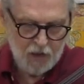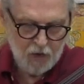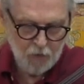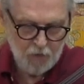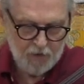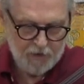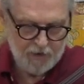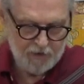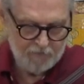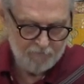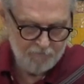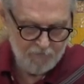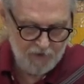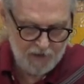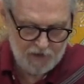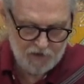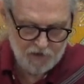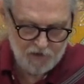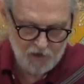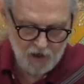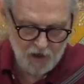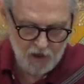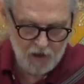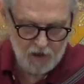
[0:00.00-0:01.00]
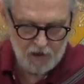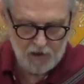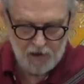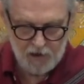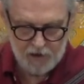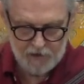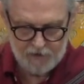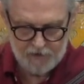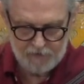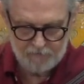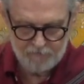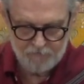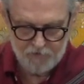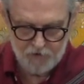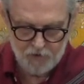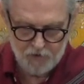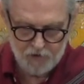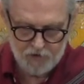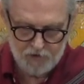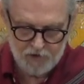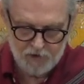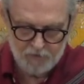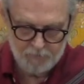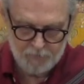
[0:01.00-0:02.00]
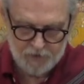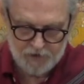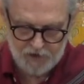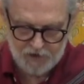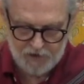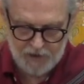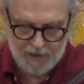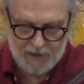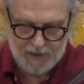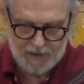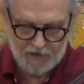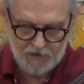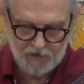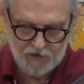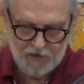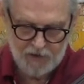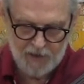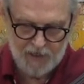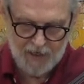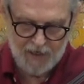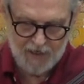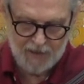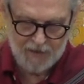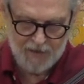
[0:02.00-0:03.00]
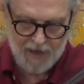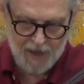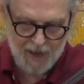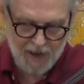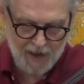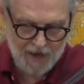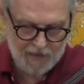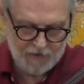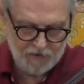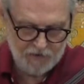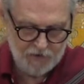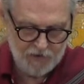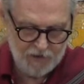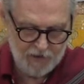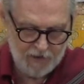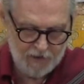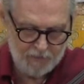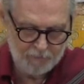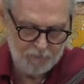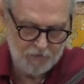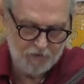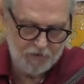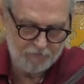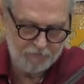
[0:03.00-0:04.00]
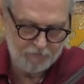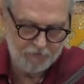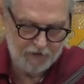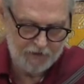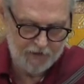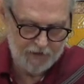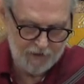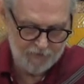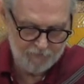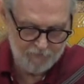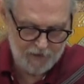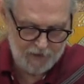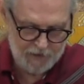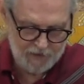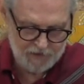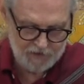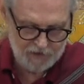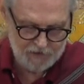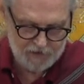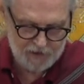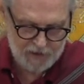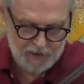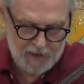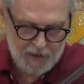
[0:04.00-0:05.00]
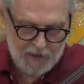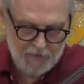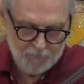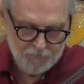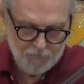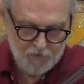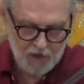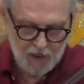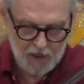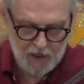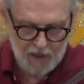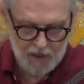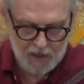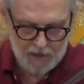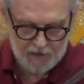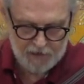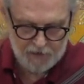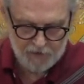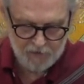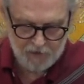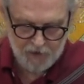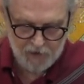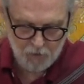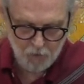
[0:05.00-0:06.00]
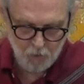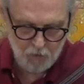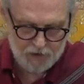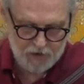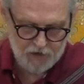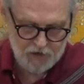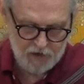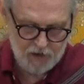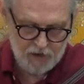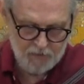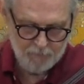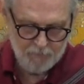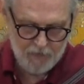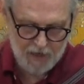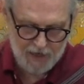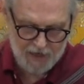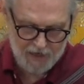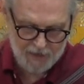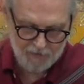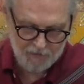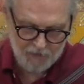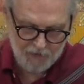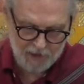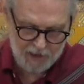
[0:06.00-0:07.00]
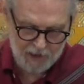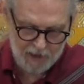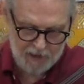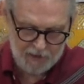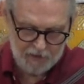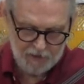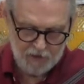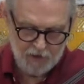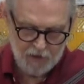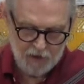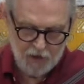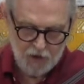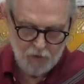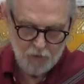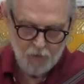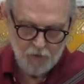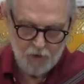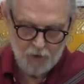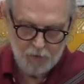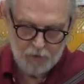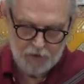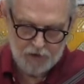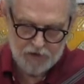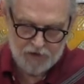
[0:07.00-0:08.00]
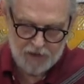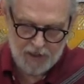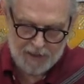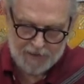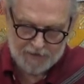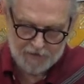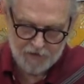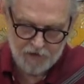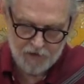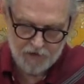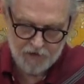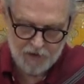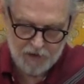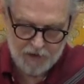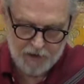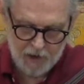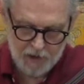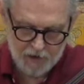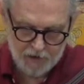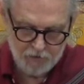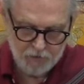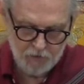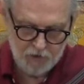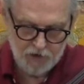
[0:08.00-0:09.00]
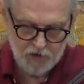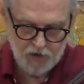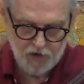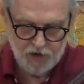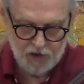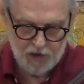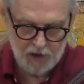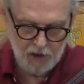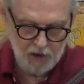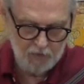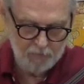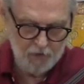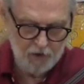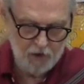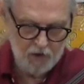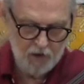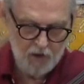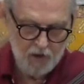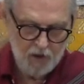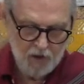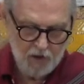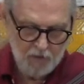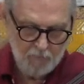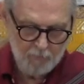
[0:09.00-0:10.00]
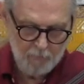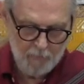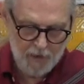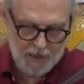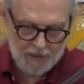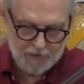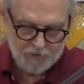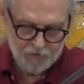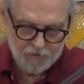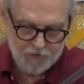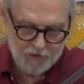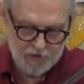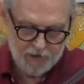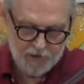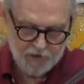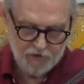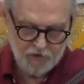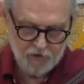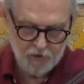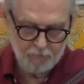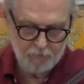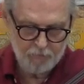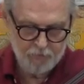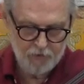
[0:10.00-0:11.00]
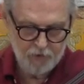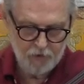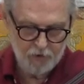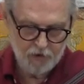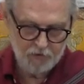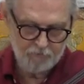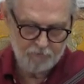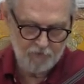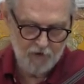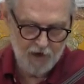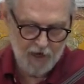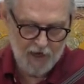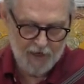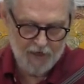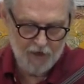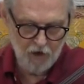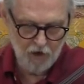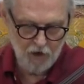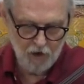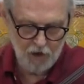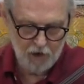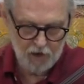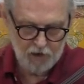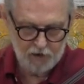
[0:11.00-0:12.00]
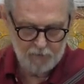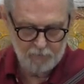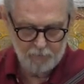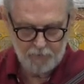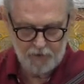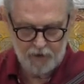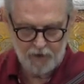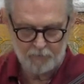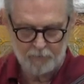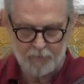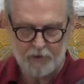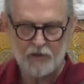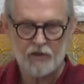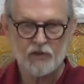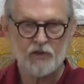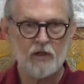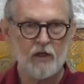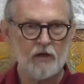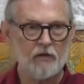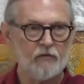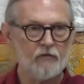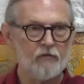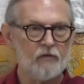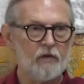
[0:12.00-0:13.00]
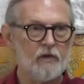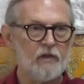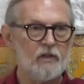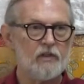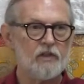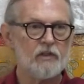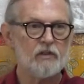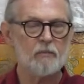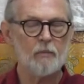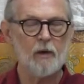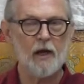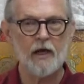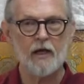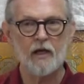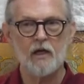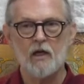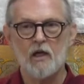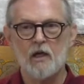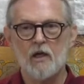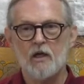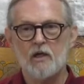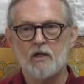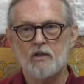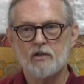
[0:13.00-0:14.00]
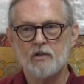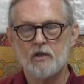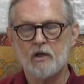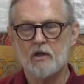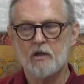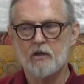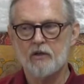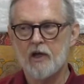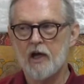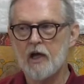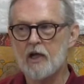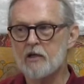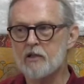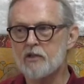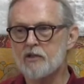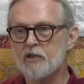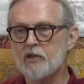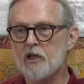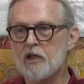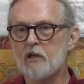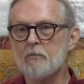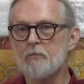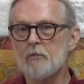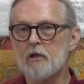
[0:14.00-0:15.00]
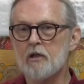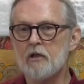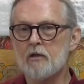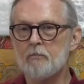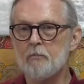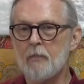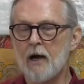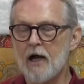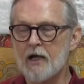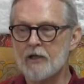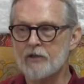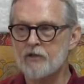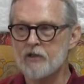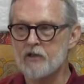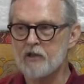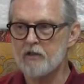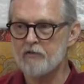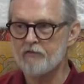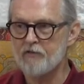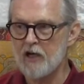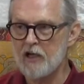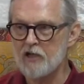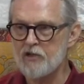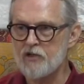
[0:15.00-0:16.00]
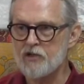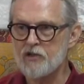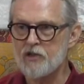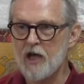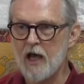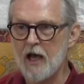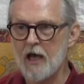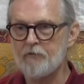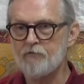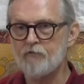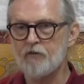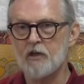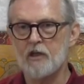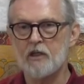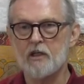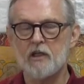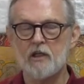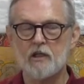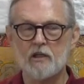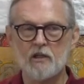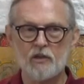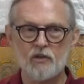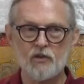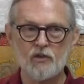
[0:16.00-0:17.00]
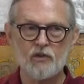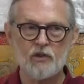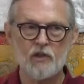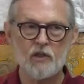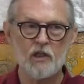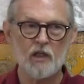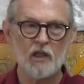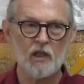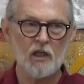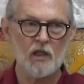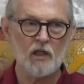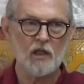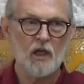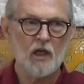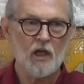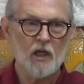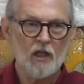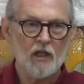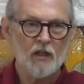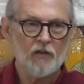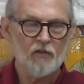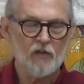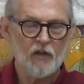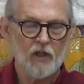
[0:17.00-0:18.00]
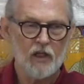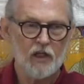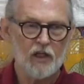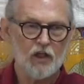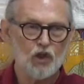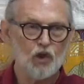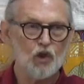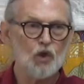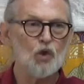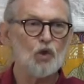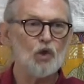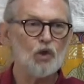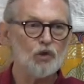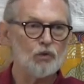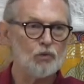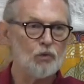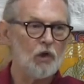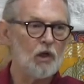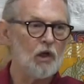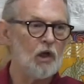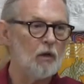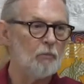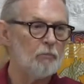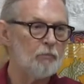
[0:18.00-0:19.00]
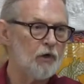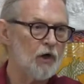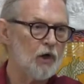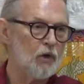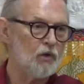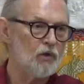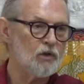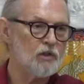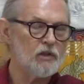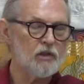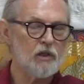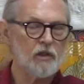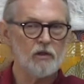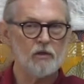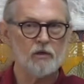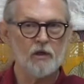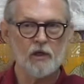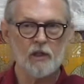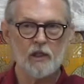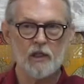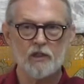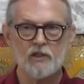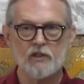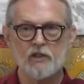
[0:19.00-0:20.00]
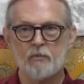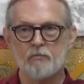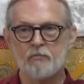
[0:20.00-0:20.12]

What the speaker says: We confess all our confusion and mistakes and ask them to forgive us in their wisdom, and then we recite the 100-syllable mantra to purify all impairments of Samaya. So the 100-syllable mantra of Vajrasattva is the usual approach to doing this.